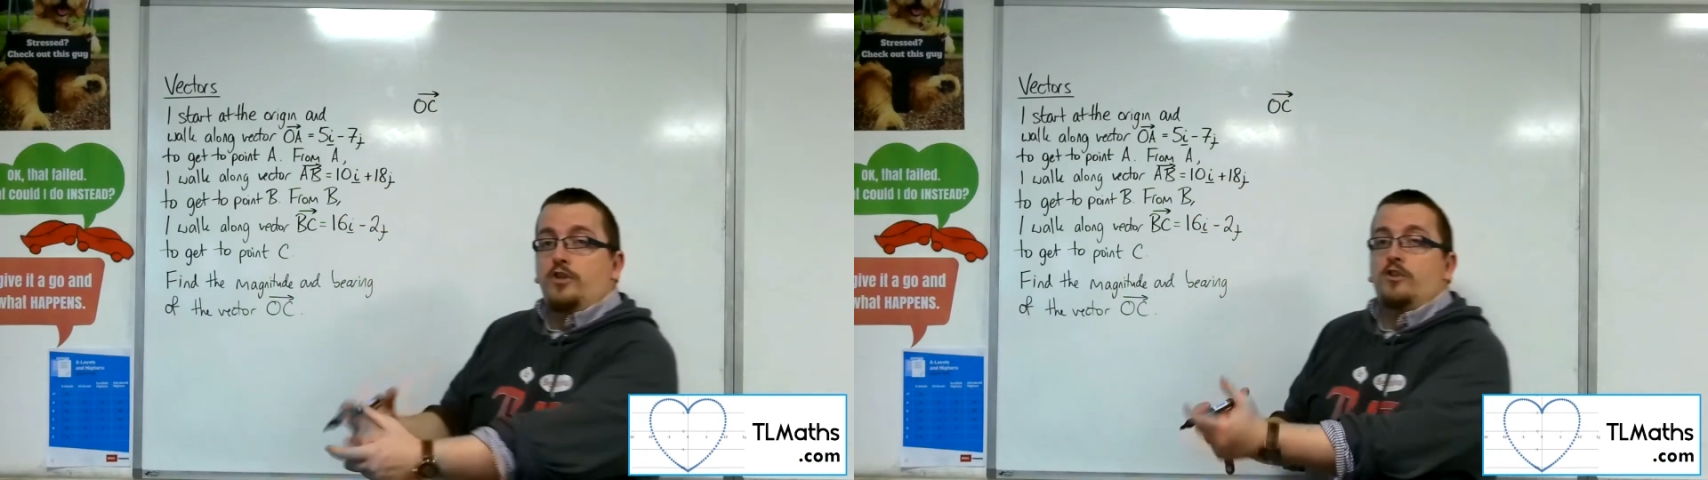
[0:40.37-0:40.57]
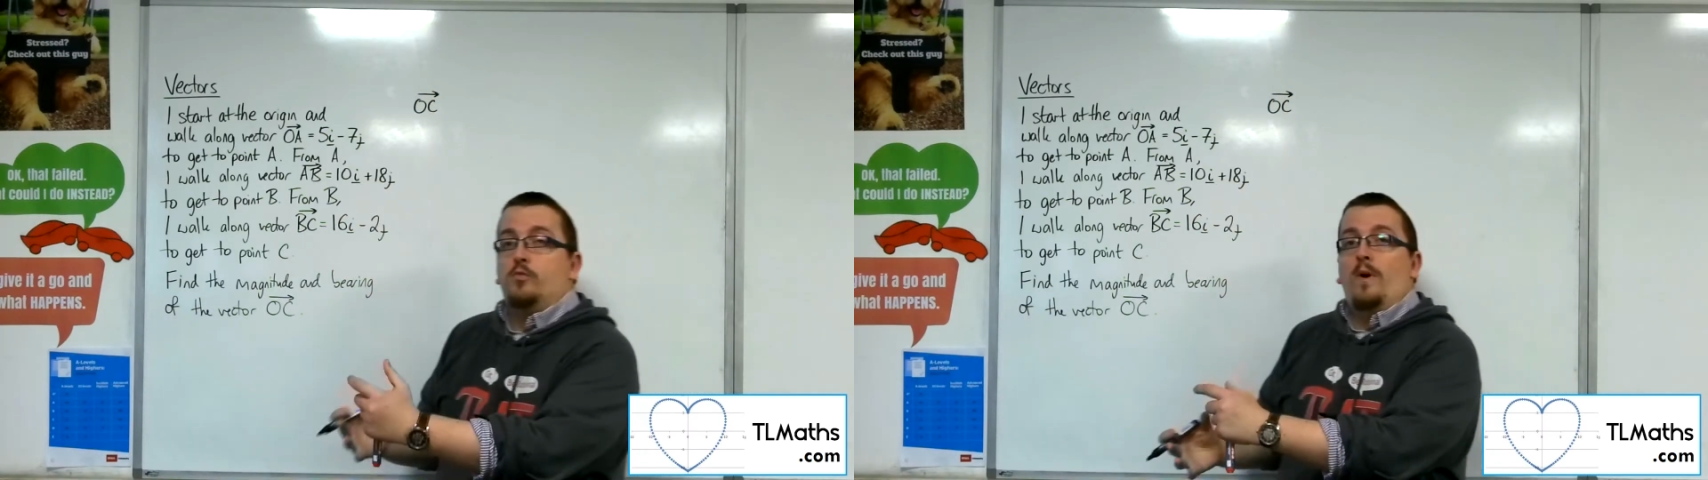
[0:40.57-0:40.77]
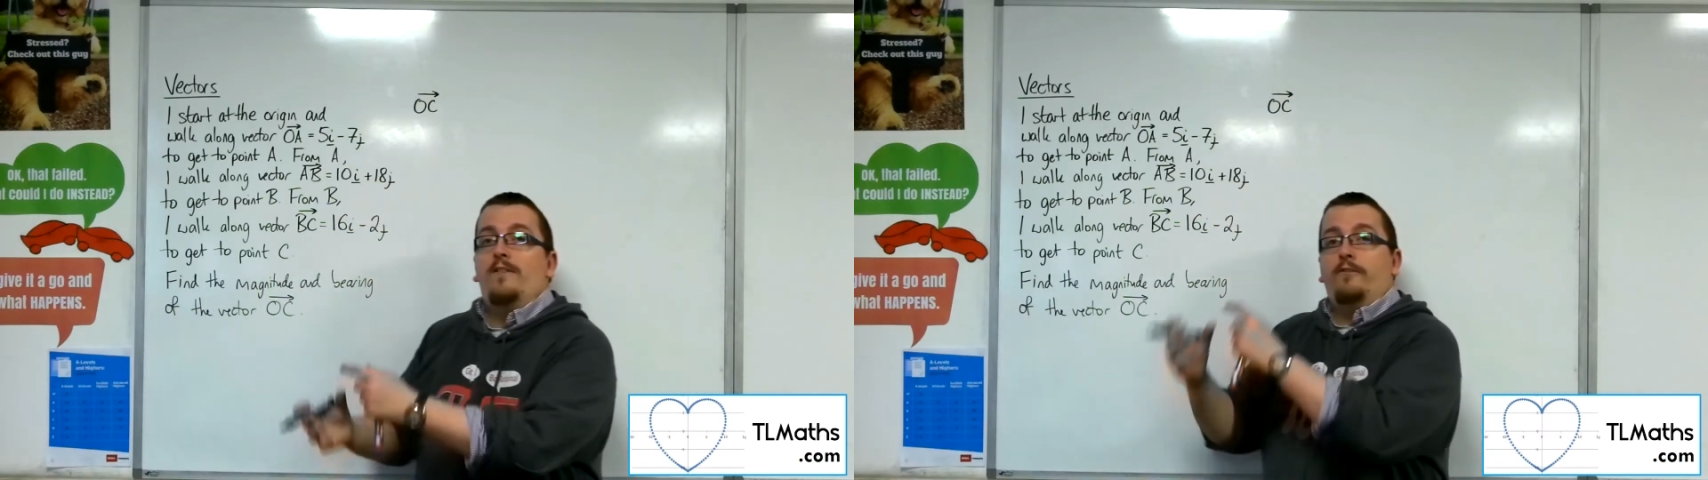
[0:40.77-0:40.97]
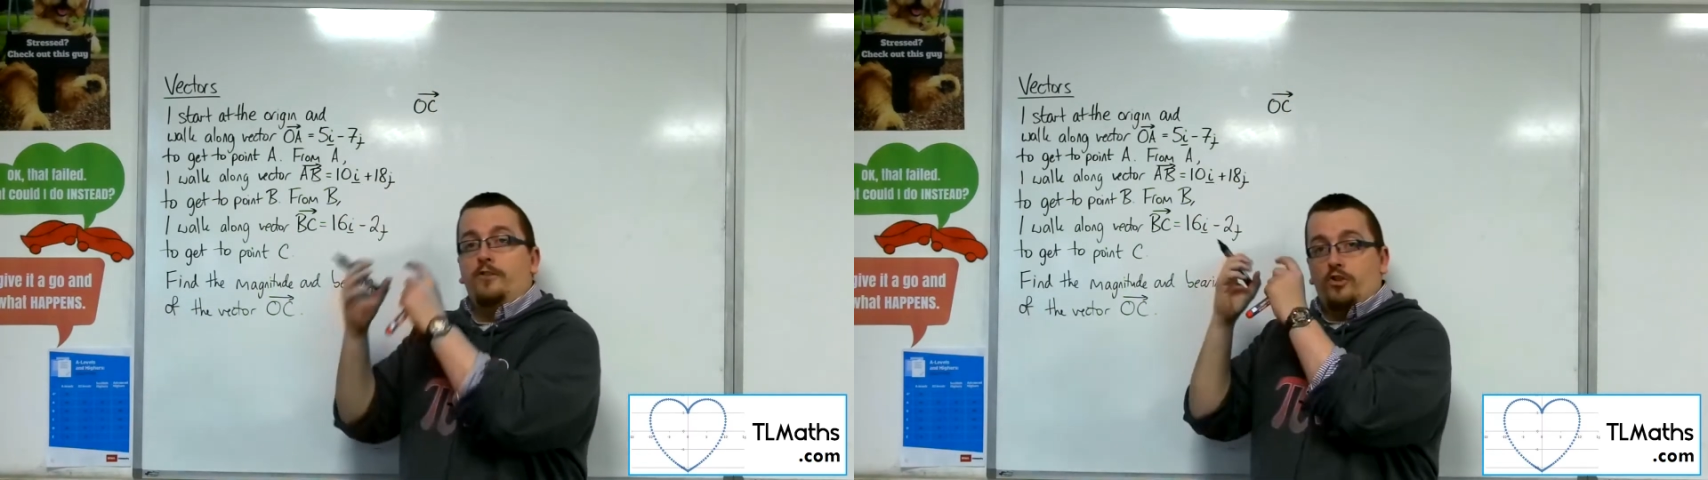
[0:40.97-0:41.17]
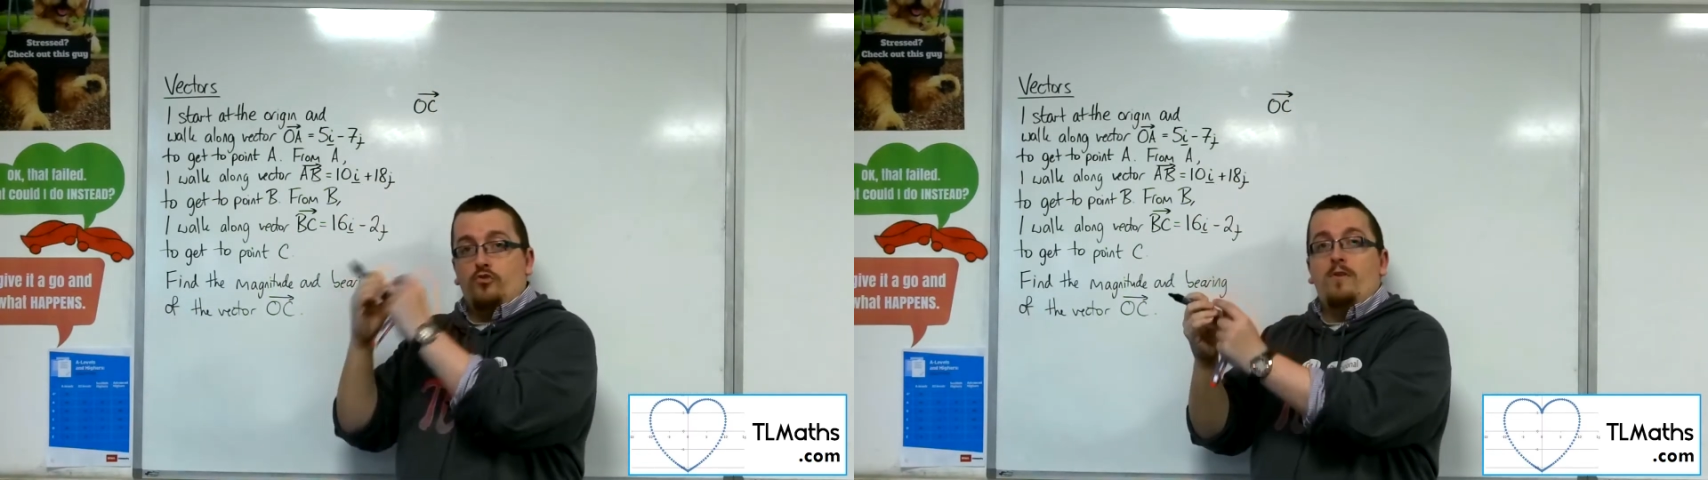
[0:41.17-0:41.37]
just went
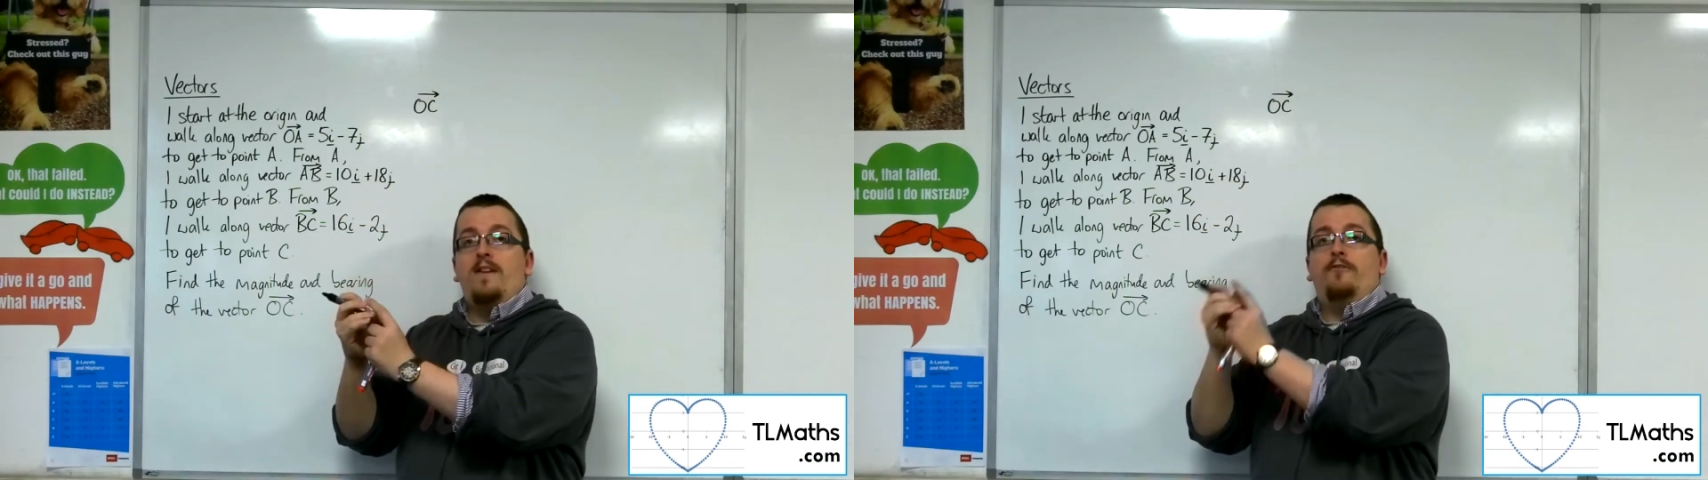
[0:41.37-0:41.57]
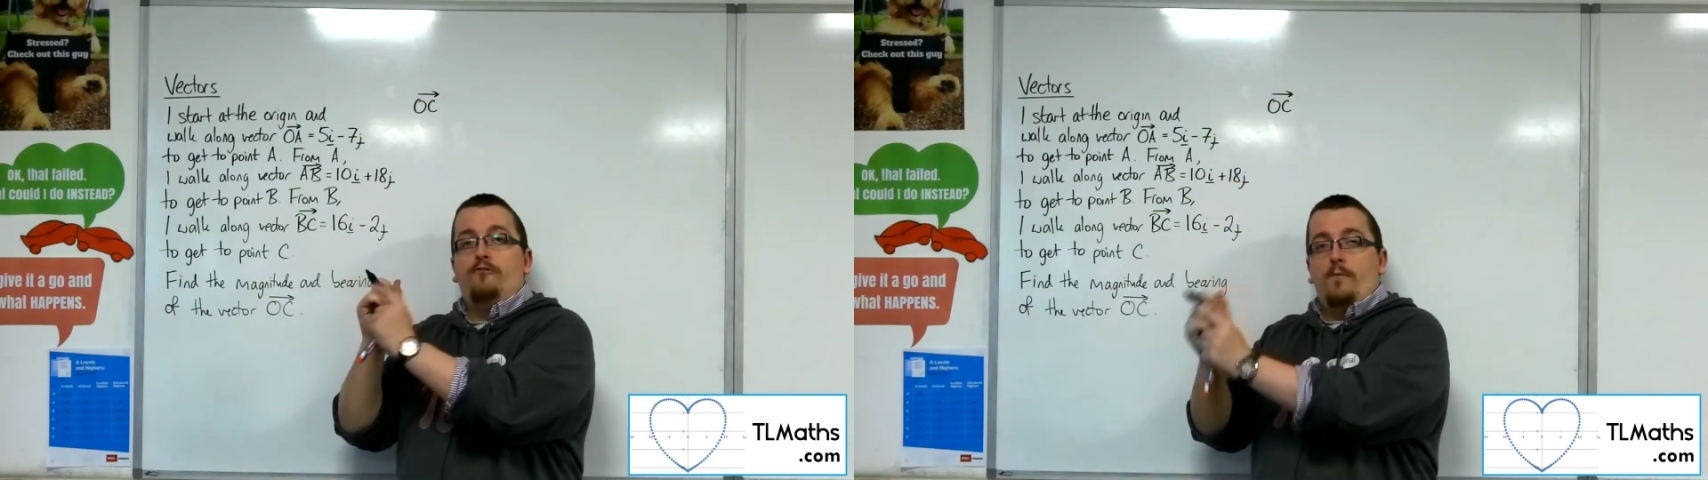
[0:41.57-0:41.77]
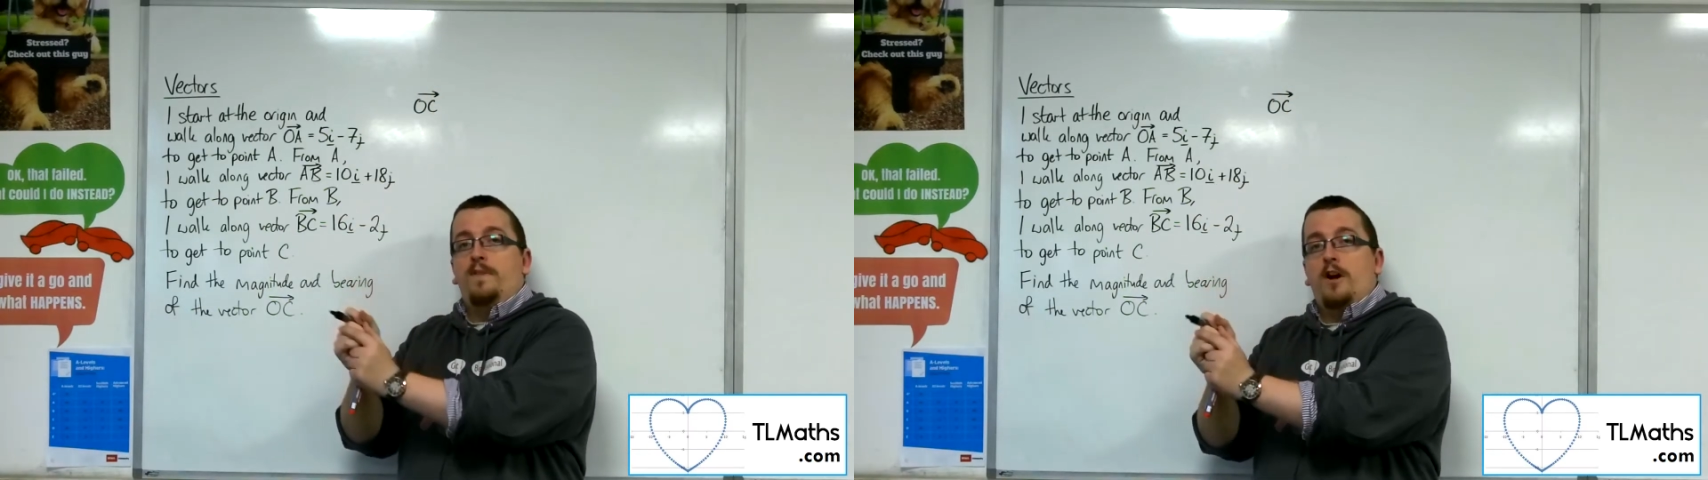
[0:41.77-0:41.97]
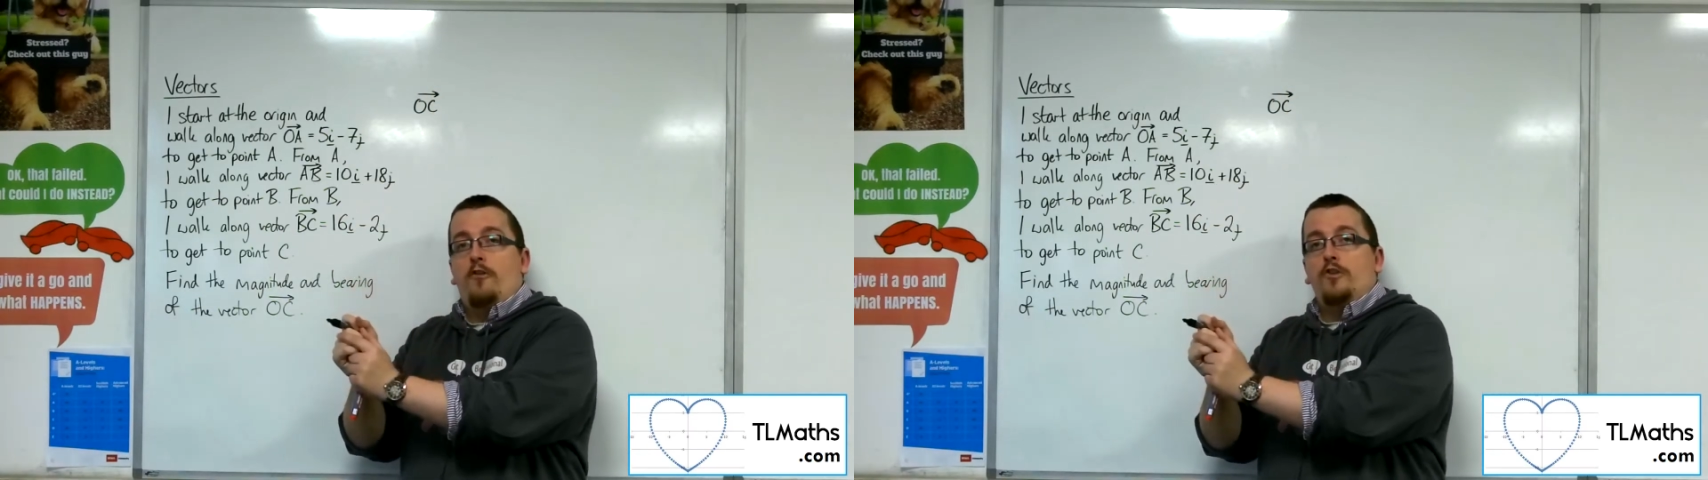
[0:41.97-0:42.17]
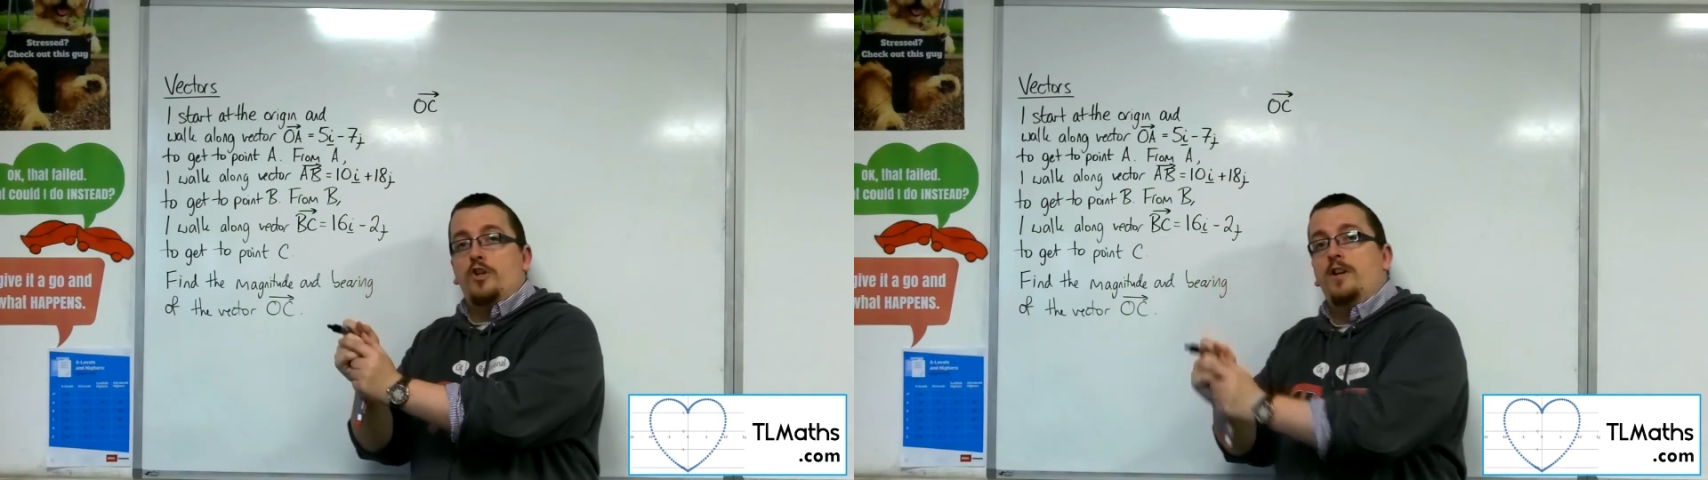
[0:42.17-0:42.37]
straight from the
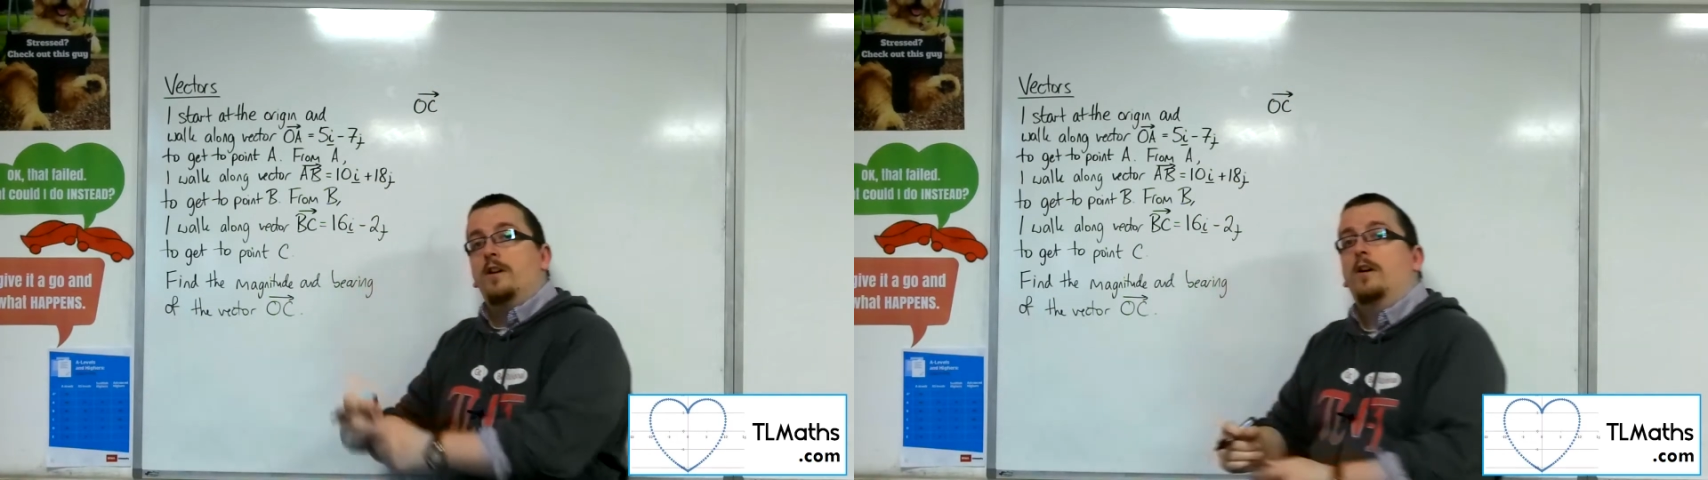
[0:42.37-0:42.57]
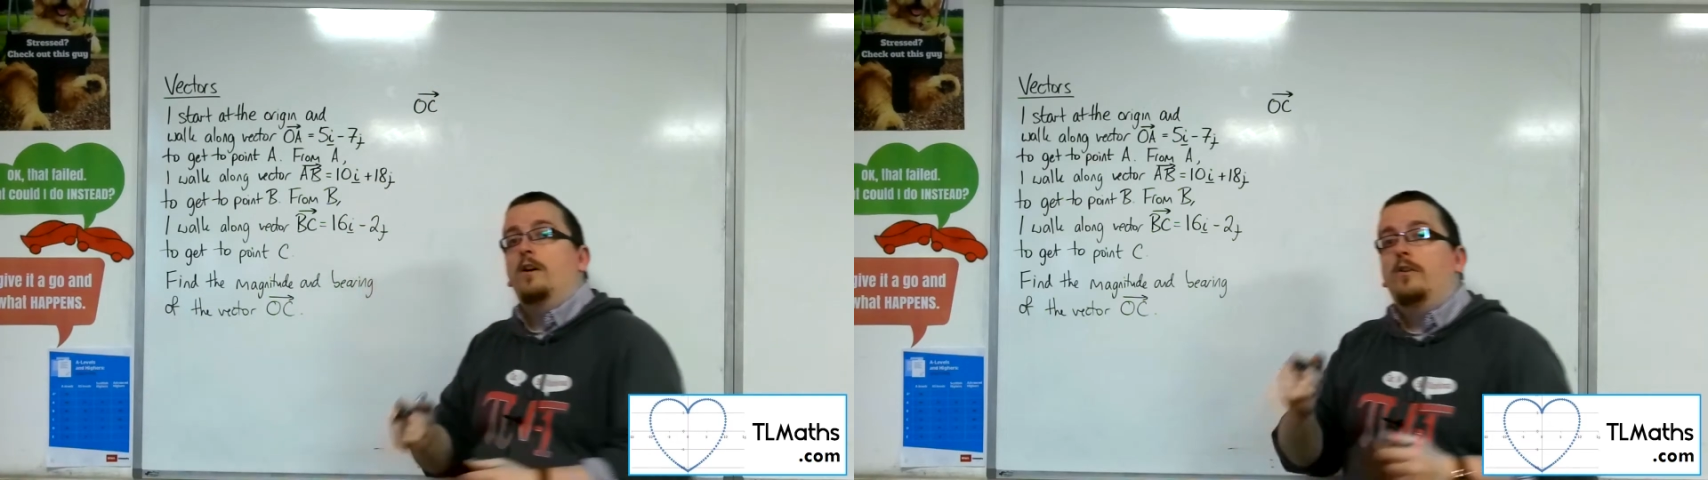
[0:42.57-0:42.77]
origin